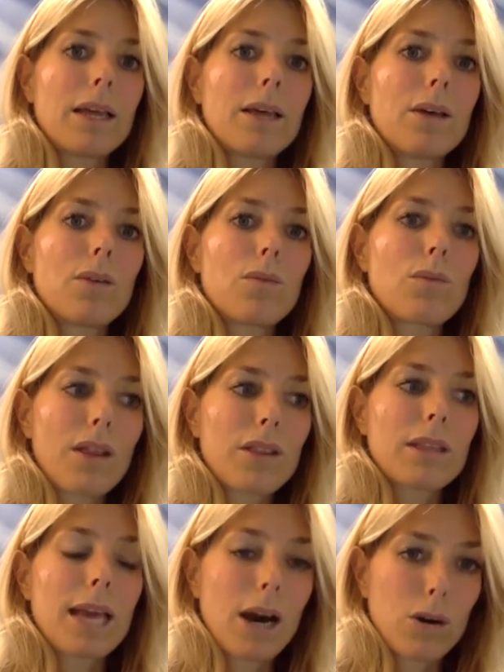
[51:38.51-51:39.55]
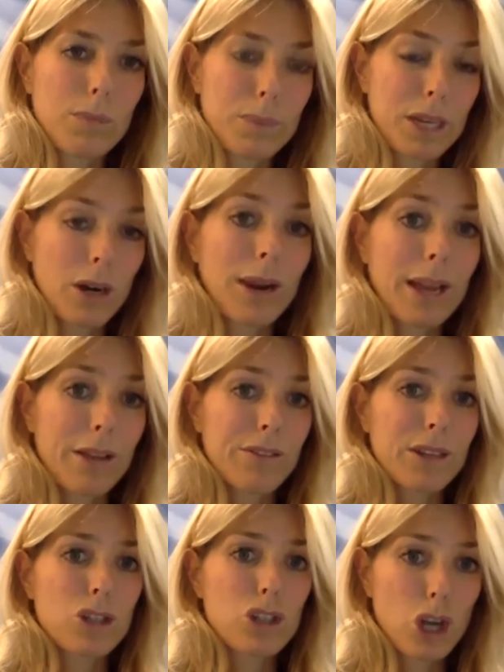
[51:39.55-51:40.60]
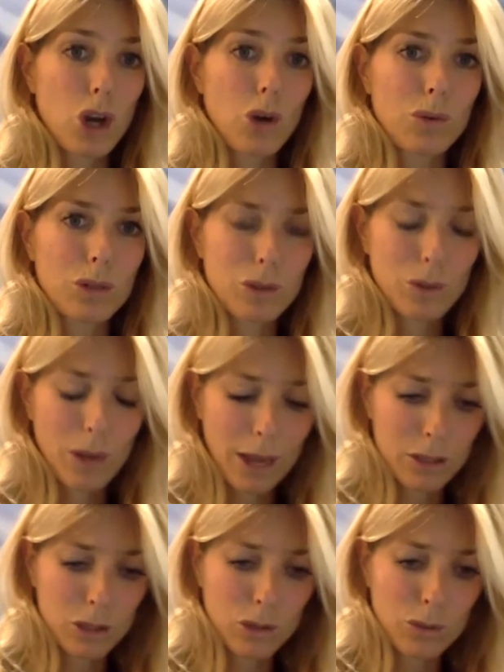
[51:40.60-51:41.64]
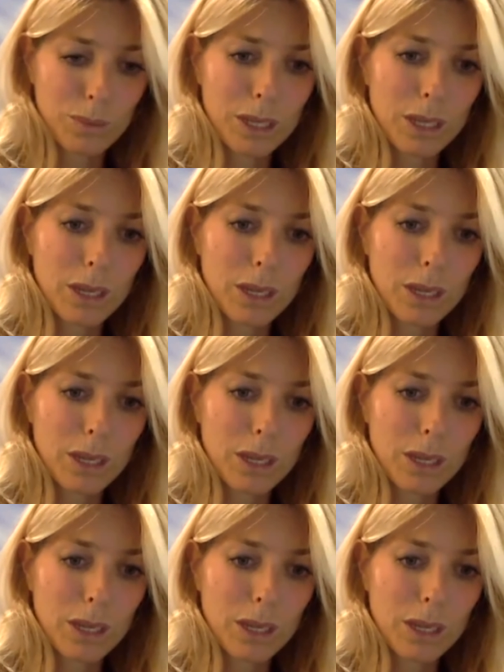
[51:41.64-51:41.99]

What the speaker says: Rather, the LPRF has shown to be